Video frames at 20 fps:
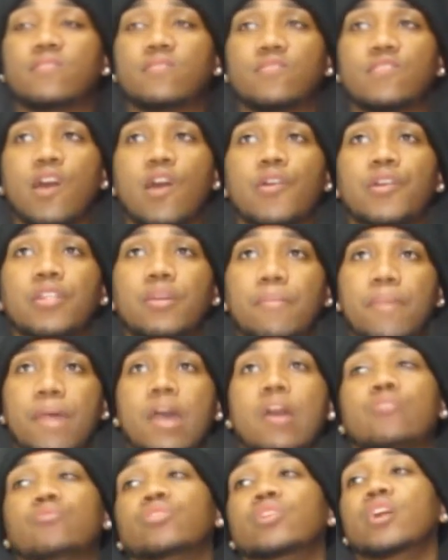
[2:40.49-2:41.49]
talking
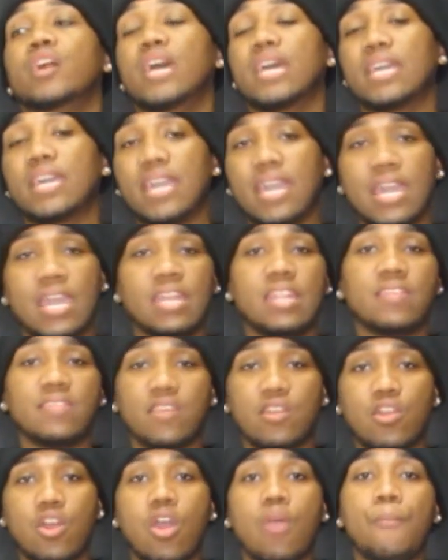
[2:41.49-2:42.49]
about Candace
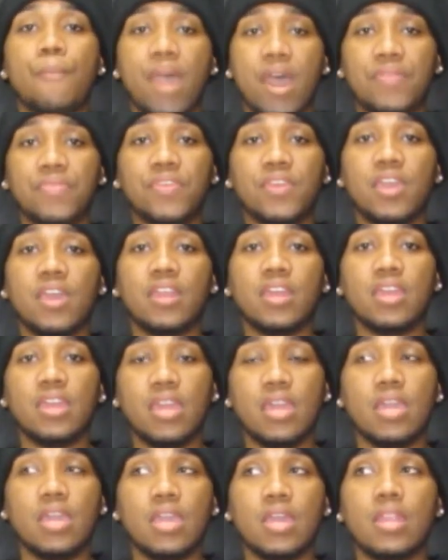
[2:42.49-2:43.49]
in her mouth yet
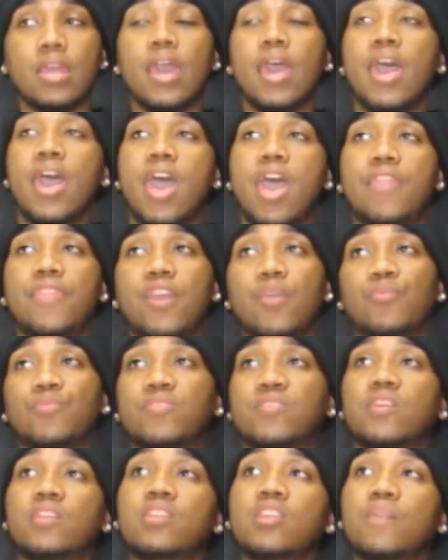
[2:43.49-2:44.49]
again, and they were
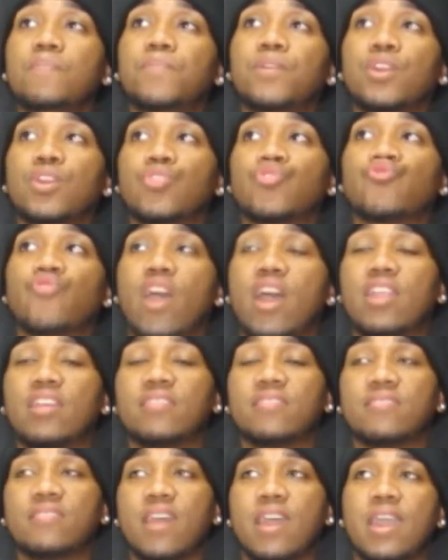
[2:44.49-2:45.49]
sitting up here trying to
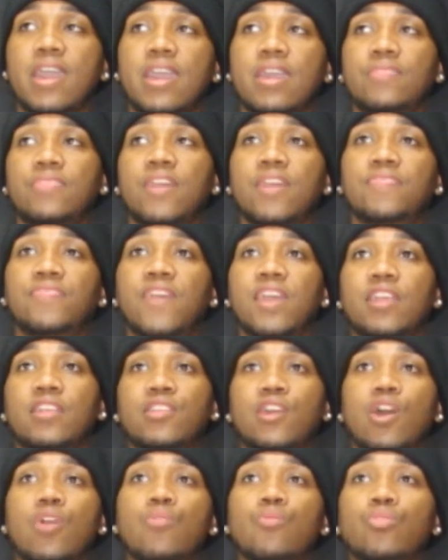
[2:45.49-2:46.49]
say that they
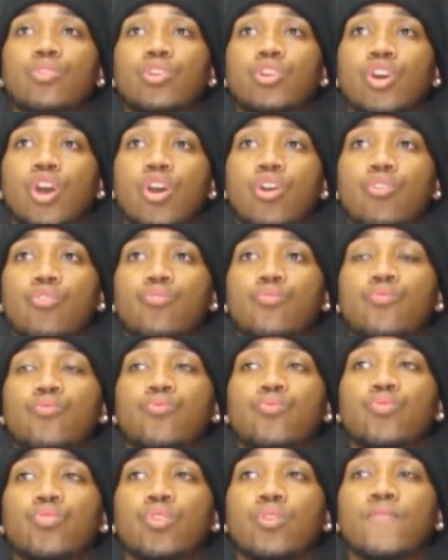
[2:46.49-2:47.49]
don't
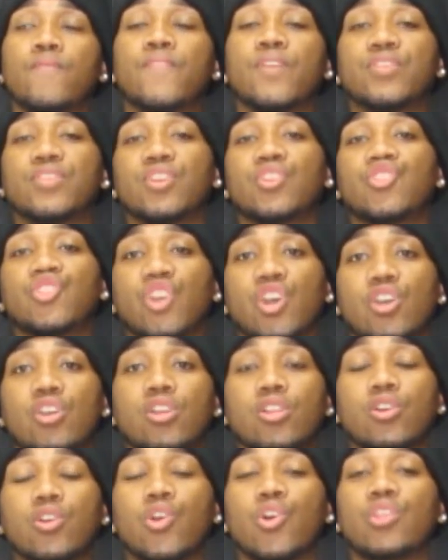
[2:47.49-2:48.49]
go for the
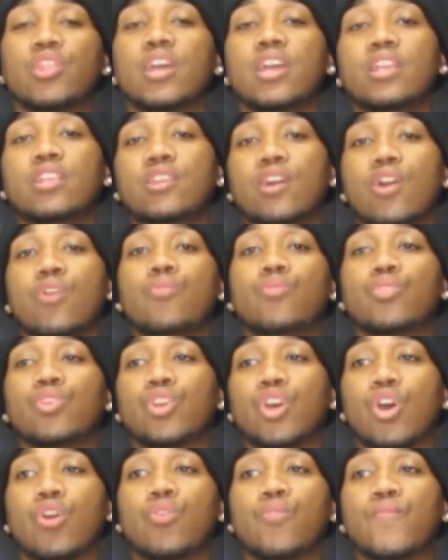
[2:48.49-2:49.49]
juggler, or they don't
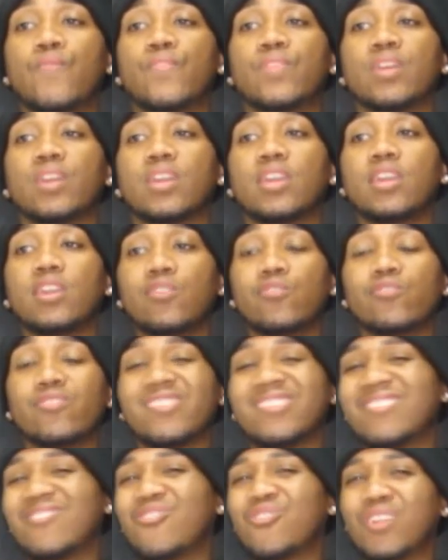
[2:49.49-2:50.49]
go for the
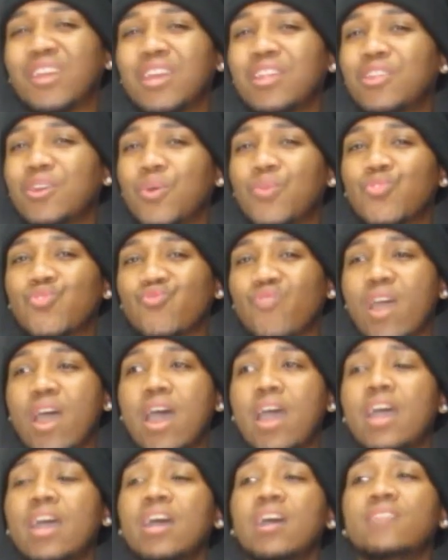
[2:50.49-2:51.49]
kill, or they don't
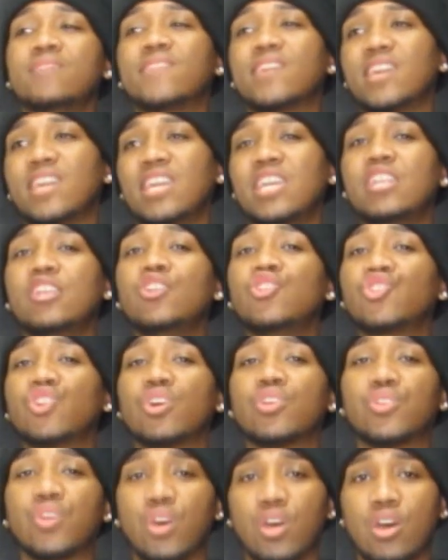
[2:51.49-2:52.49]
try to eat each
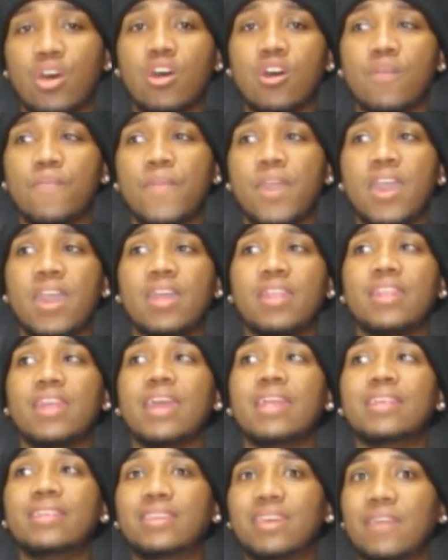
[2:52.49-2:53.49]
other up. And
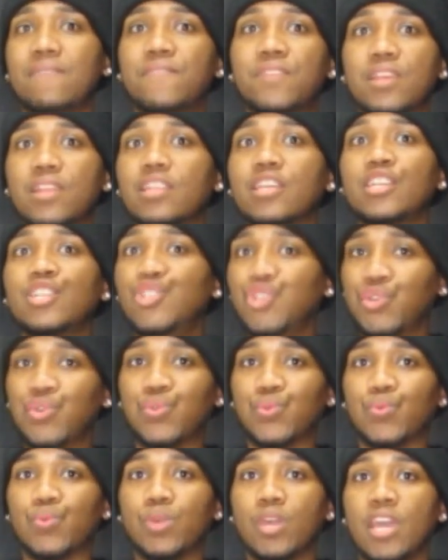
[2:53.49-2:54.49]
they definitely
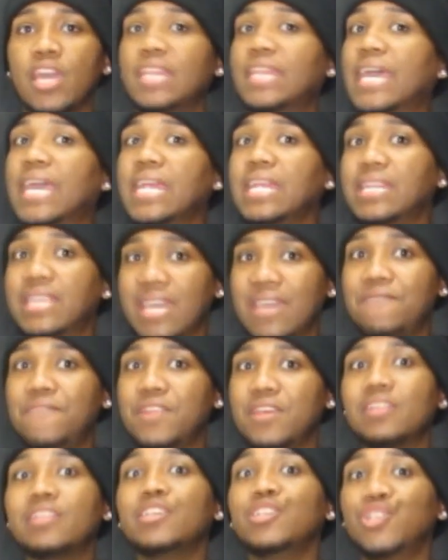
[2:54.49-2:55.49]
do. They
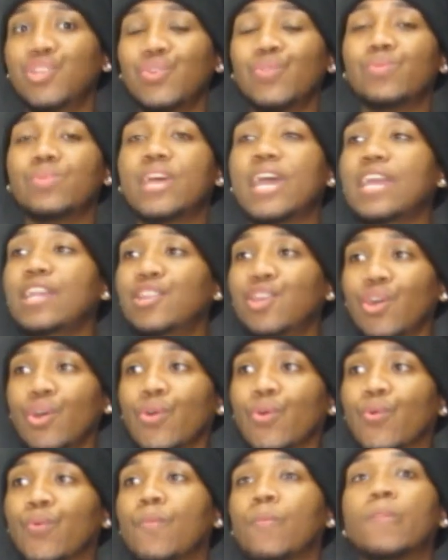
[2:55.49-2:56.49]
definitely do. They
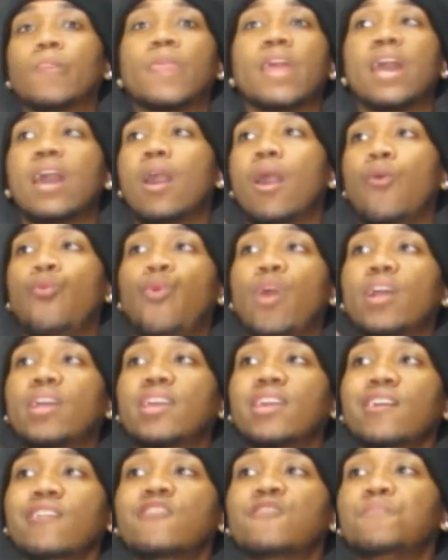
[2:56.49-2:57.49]
do. What
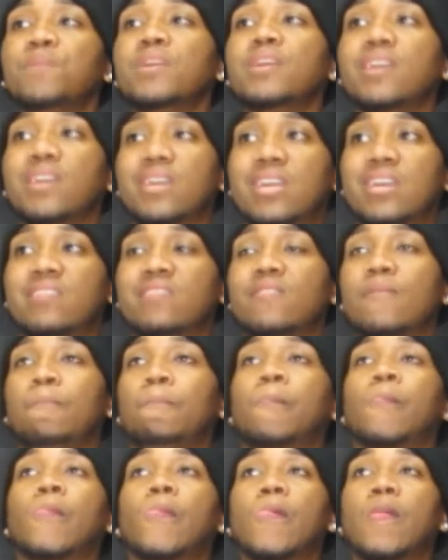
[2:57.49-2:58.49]
kills me is
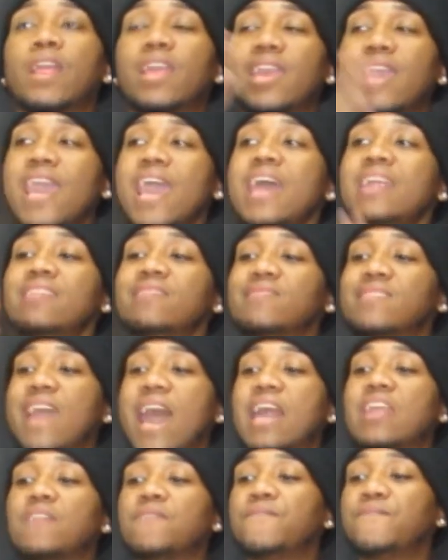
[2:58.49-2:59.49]
Candace
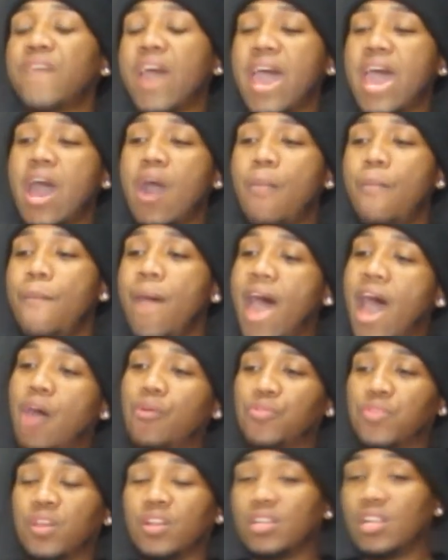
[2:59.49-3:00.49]
got a foul
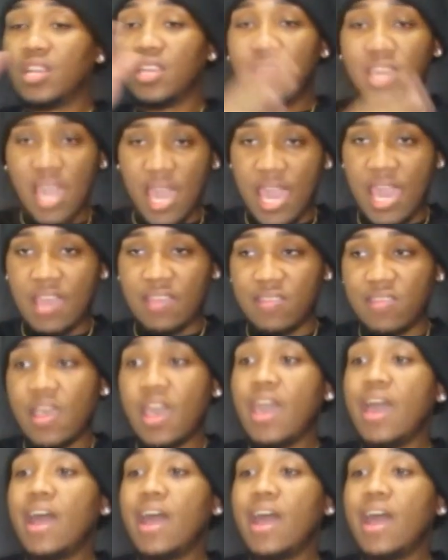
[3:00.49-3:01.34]
mouth. Yes.